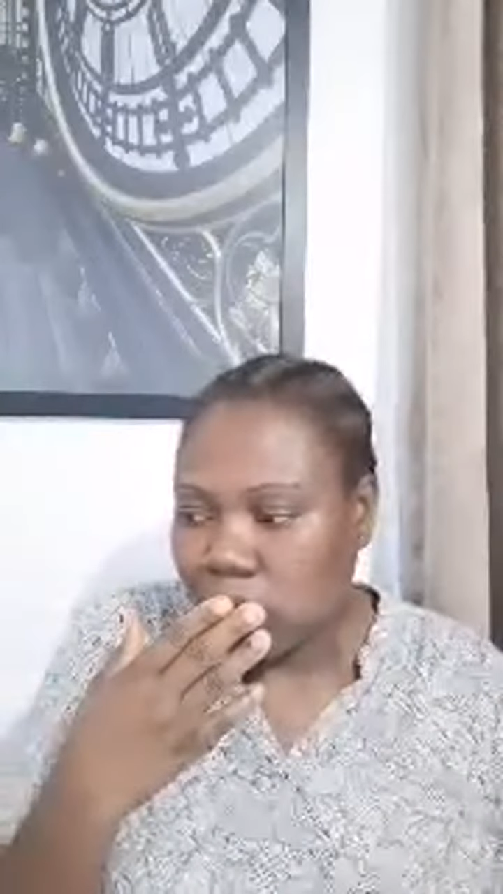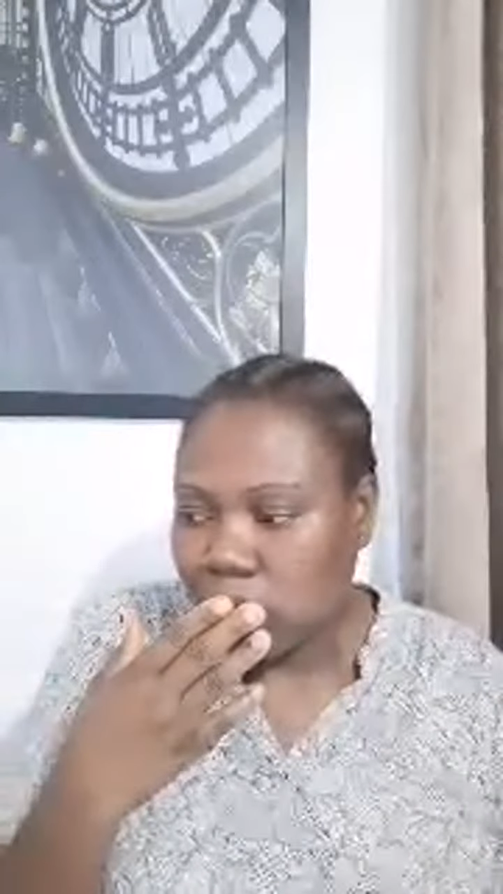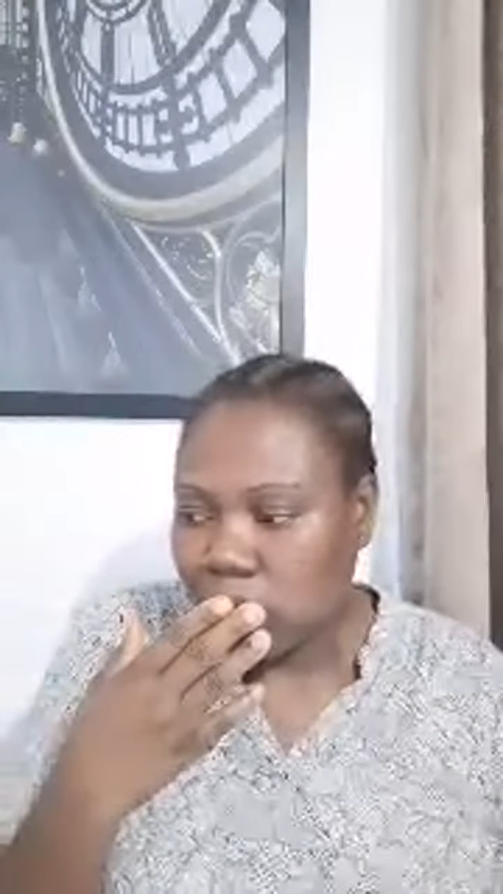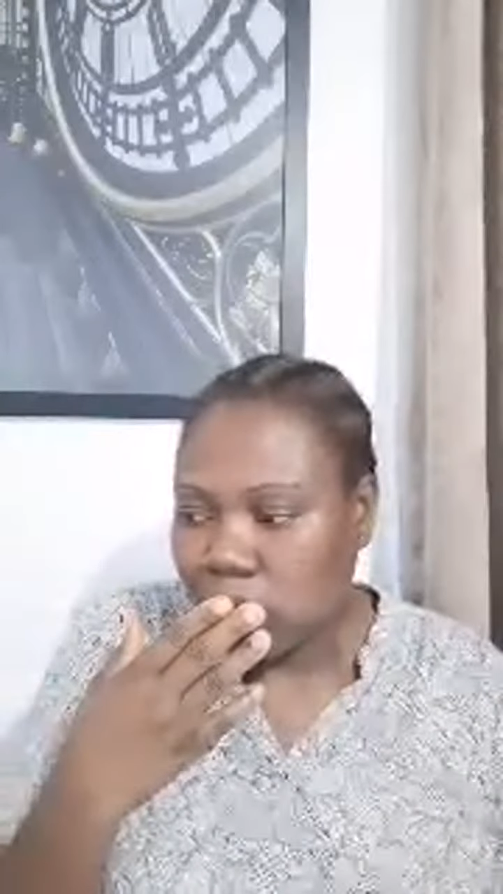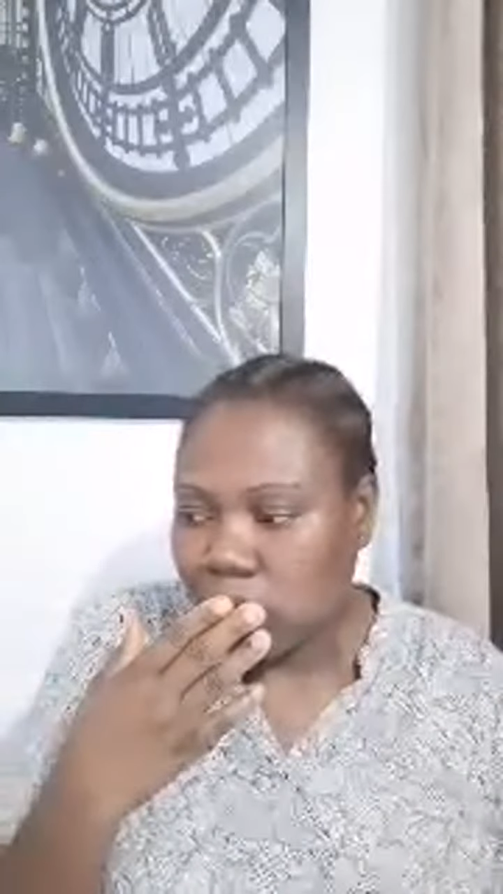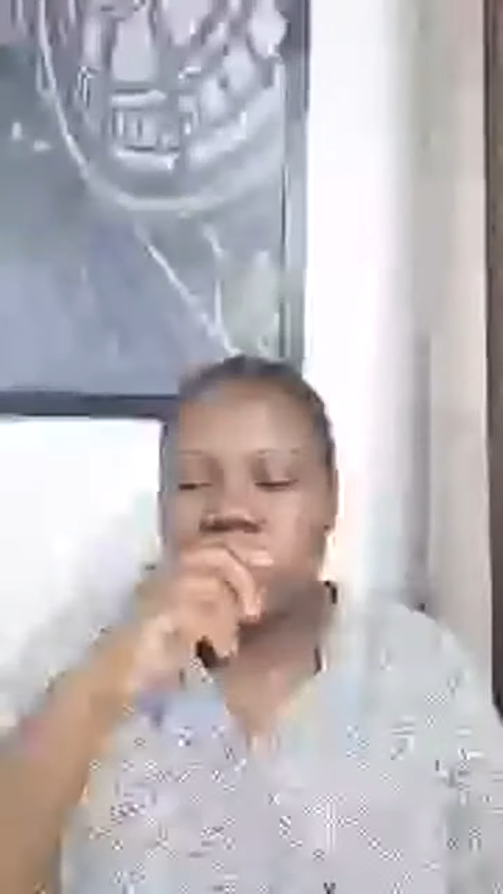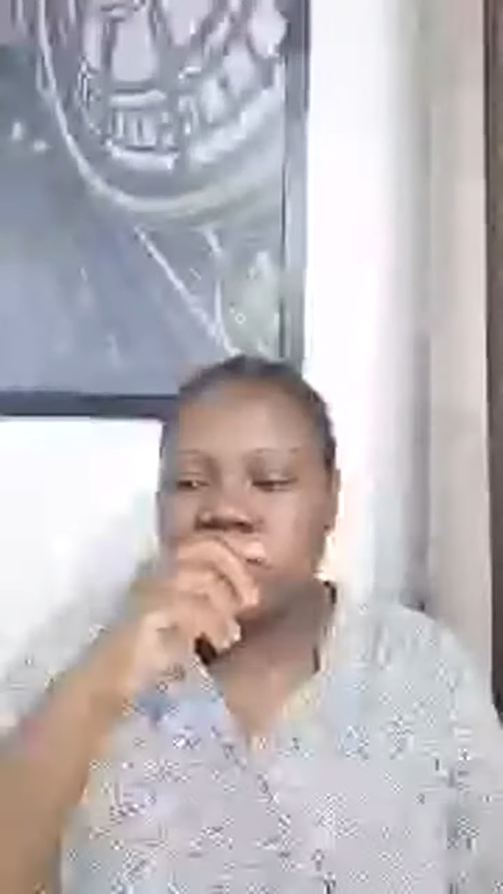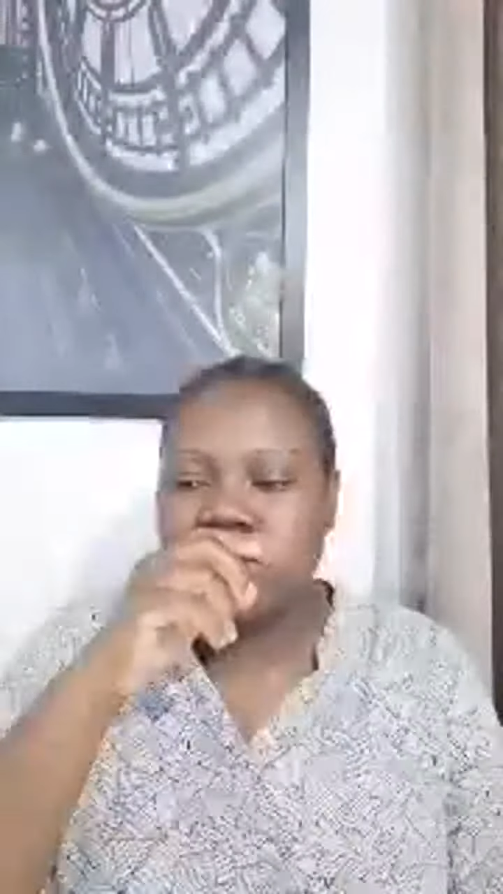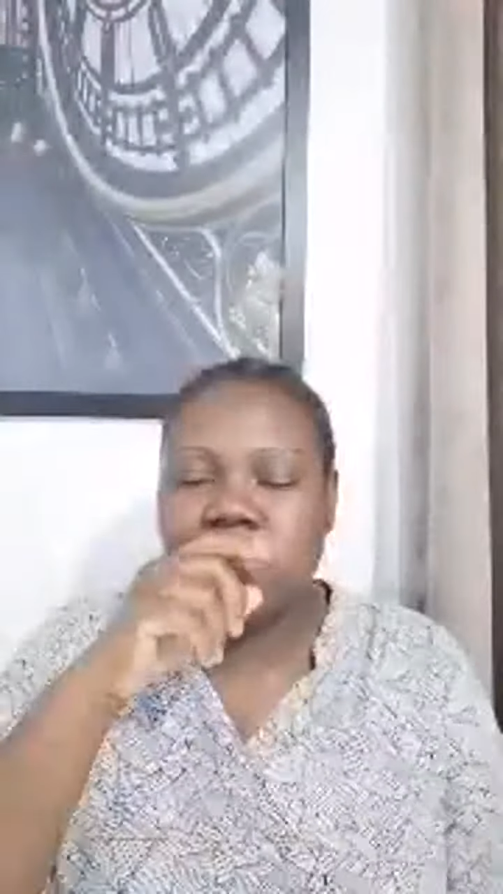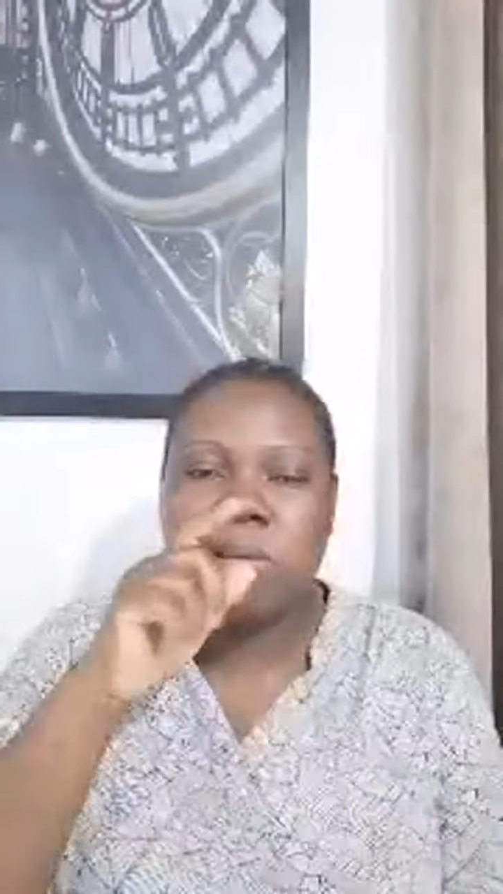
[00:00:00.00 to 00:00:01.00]
person, I
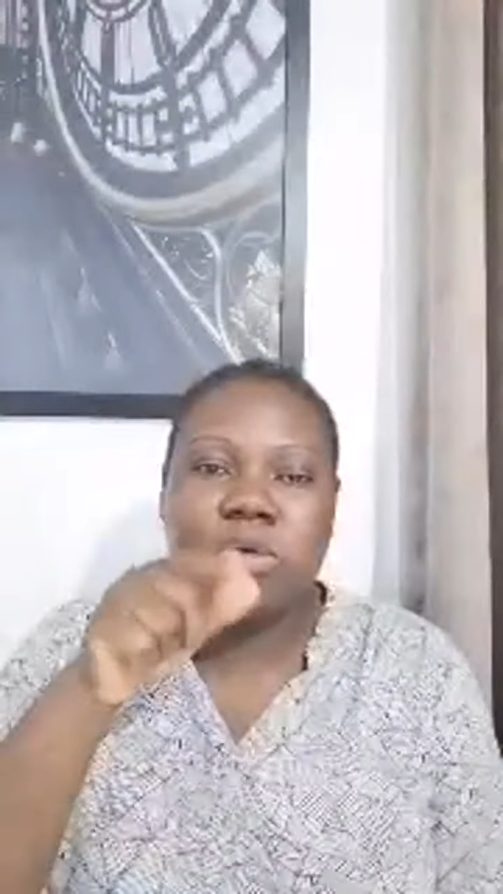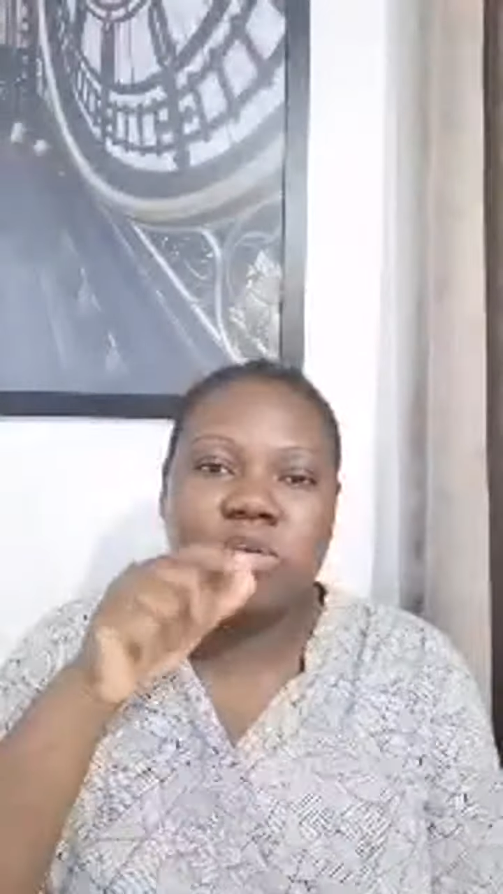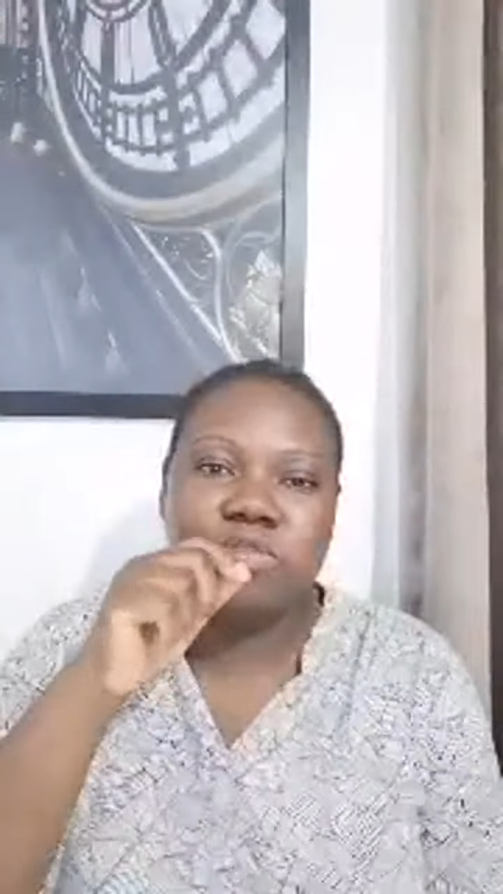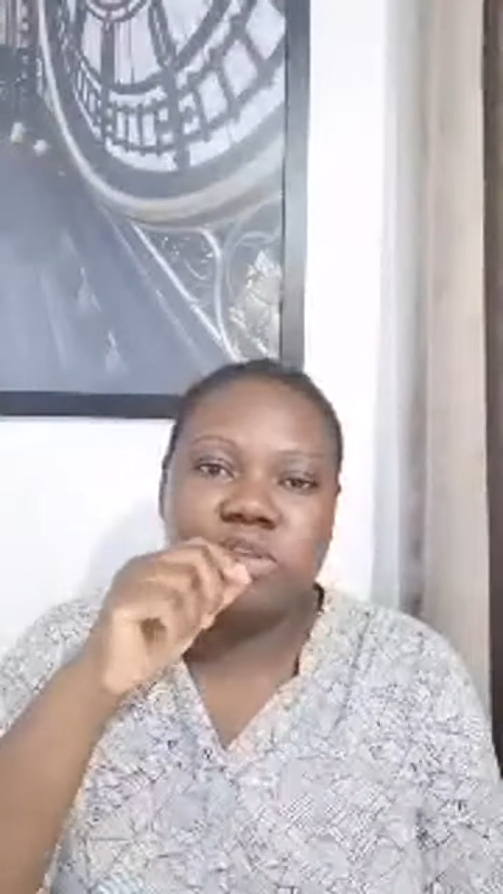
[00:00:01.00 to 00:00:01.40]
remember one of you